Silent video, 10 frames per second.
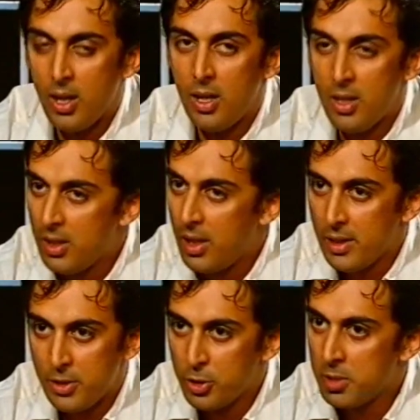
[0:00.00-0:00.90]
Uh,
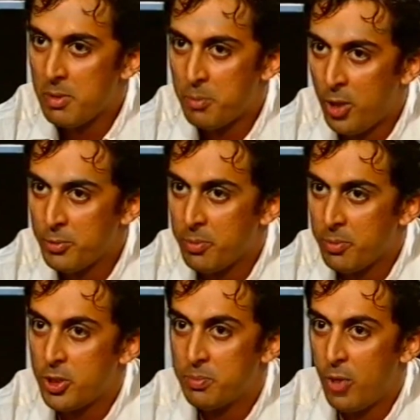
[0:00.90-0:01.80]
I don't think my mom saw
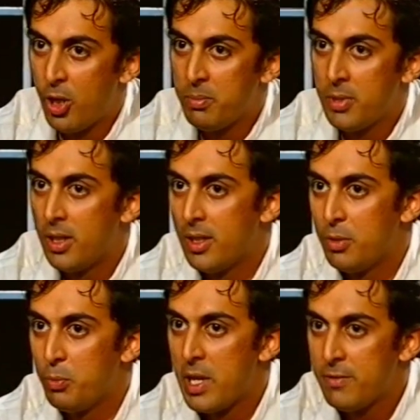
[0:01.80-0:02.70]
it because mom,
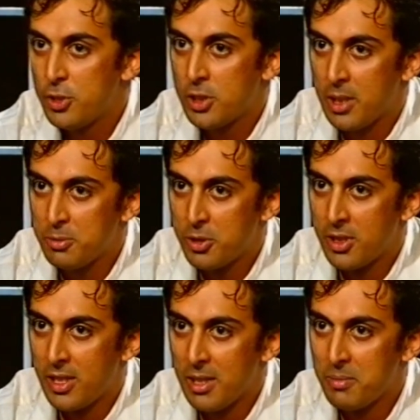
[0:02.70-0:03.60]
uh, whenever she comes to
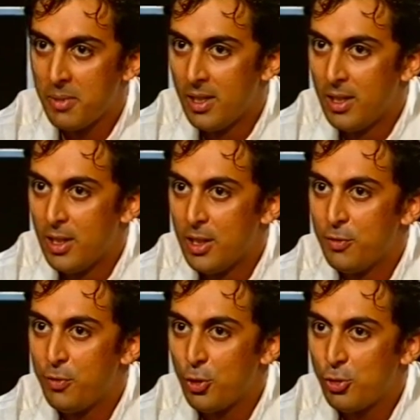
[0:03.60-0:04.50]
the game,
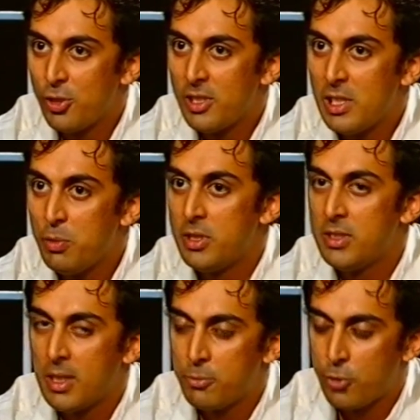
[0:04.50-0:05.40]
unfortunately,
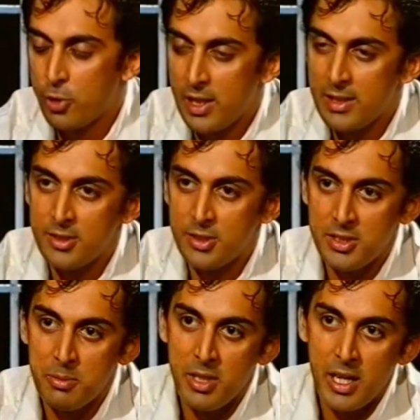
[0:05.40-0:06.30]
she's come thrice and
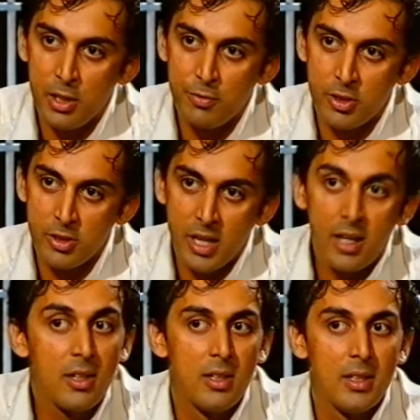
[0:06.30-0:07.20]
she's seen me get out for a
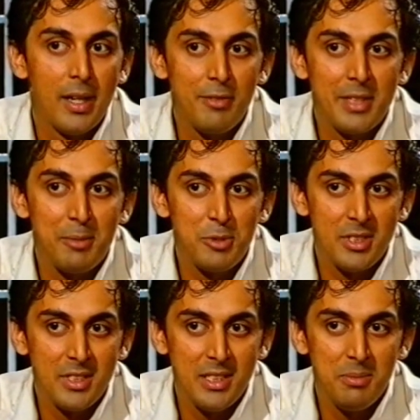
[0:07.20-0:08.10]
duck uh, every time
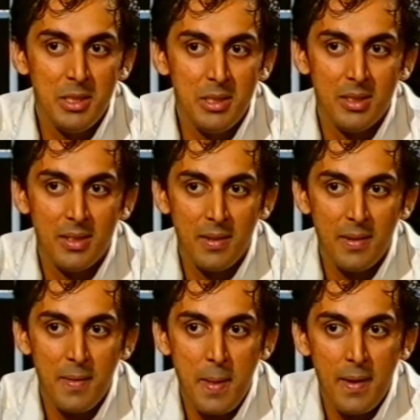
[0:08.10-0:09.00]
she's seen me. So mom
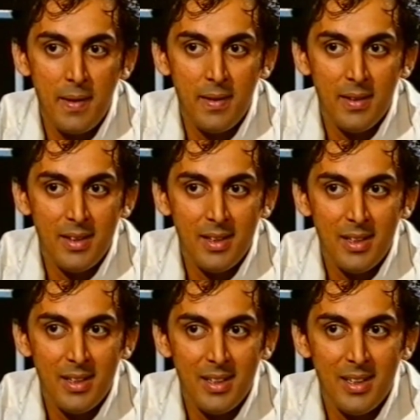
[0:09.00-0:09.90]
doesn't bring you good luck
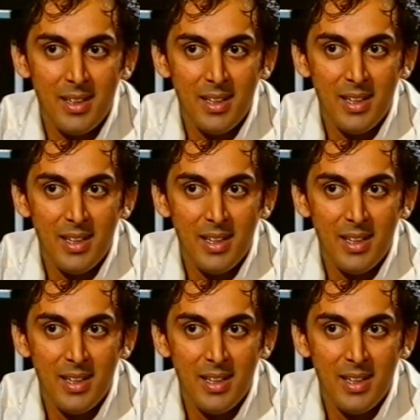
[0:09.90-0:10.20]
at all?